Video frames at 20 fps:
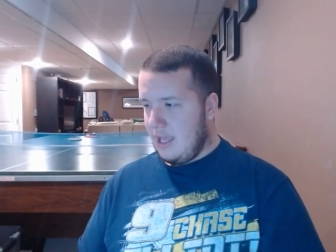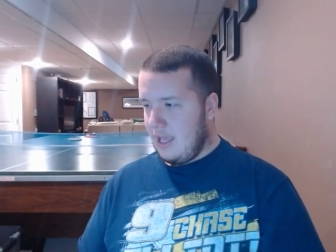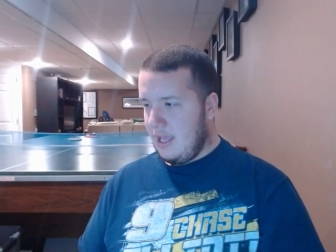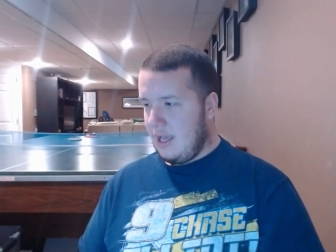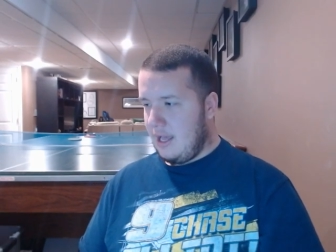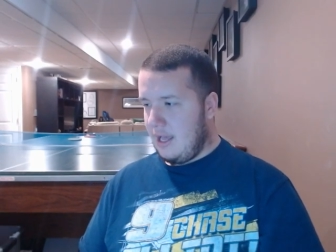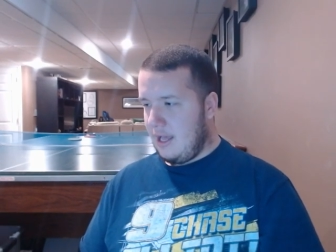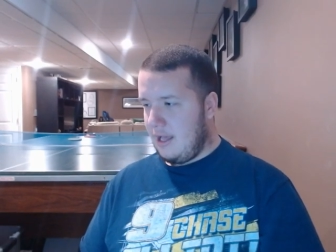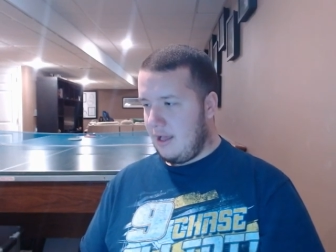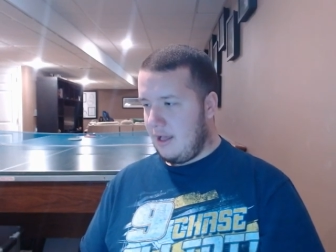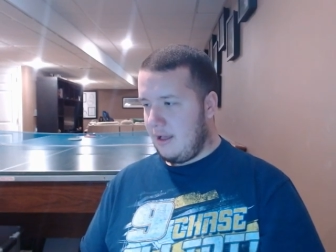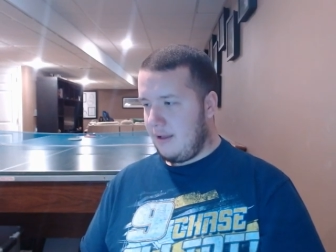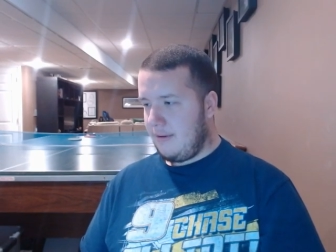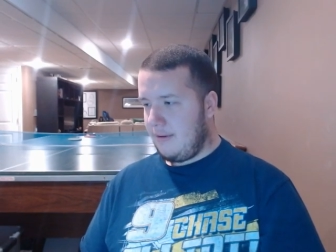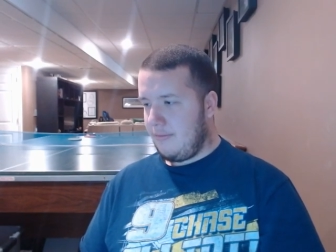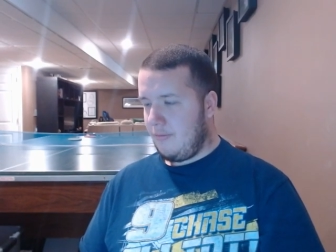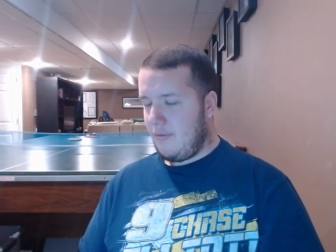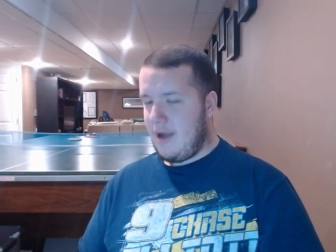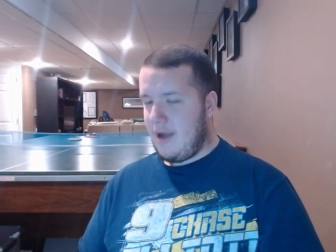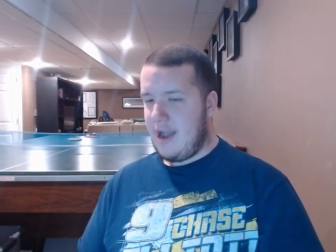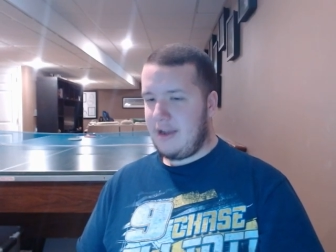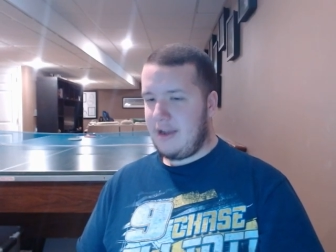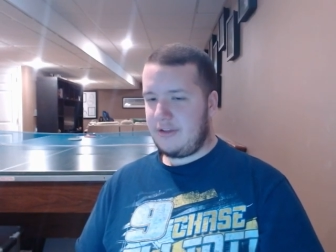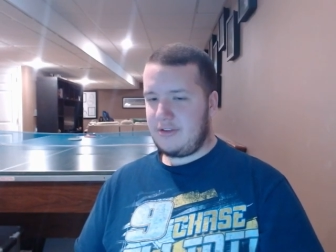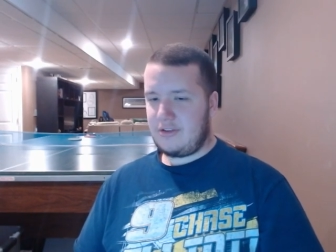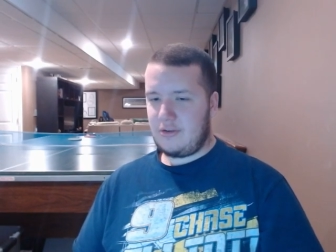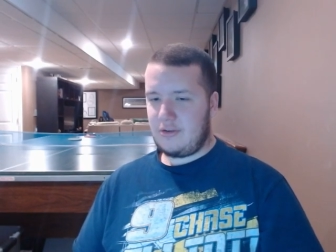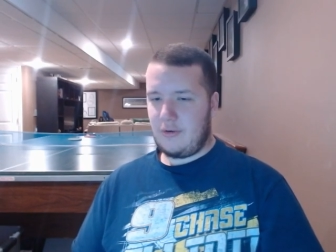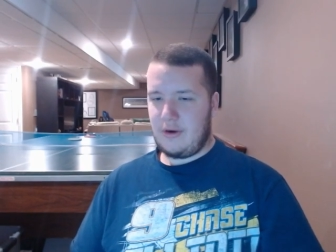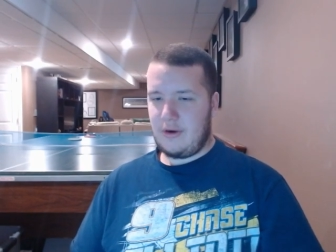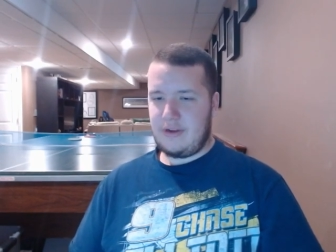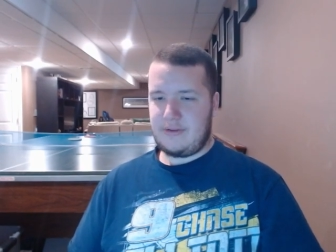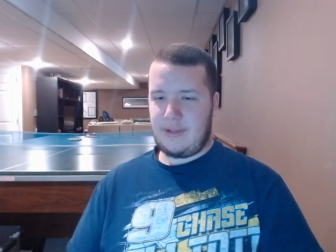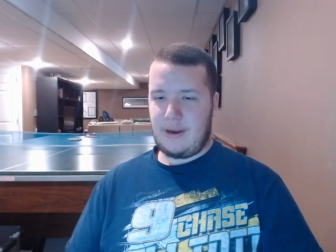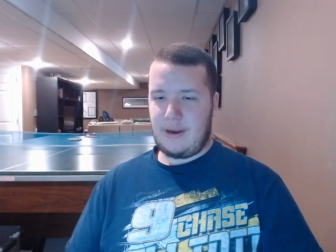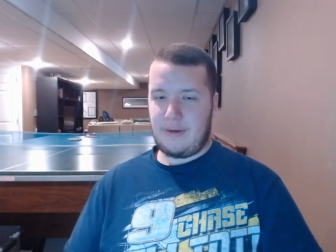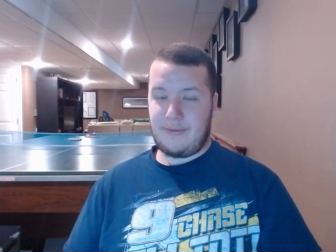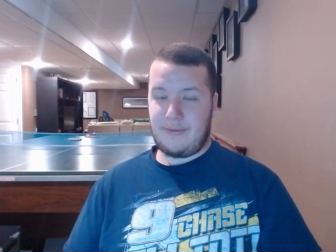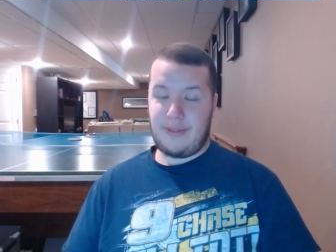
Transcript: um, wild stories there.